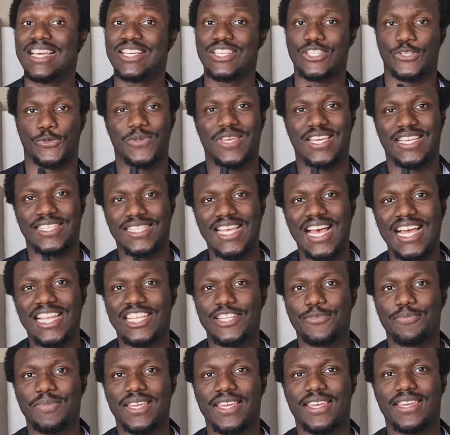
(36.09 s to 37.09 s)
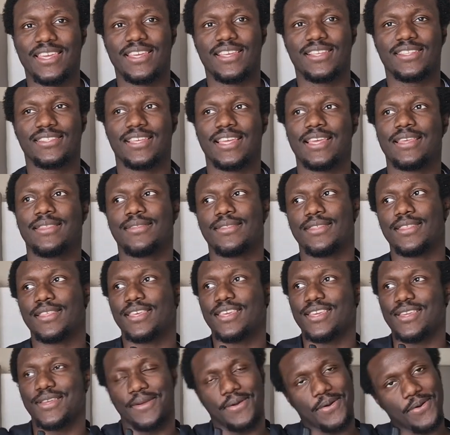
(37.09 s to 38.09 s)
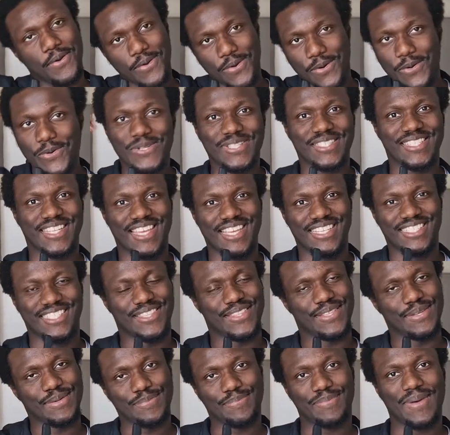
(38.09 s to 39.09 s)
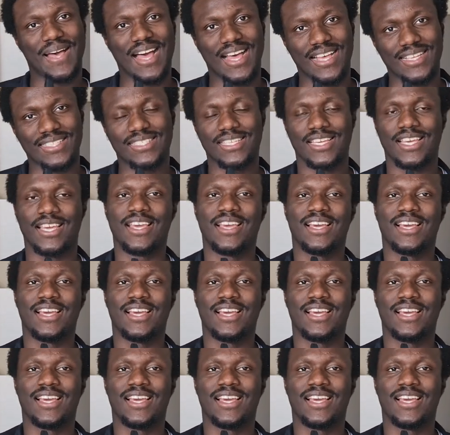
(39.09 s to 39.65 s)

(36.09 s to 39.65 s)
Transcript: speak Italian because in the old days, in the past,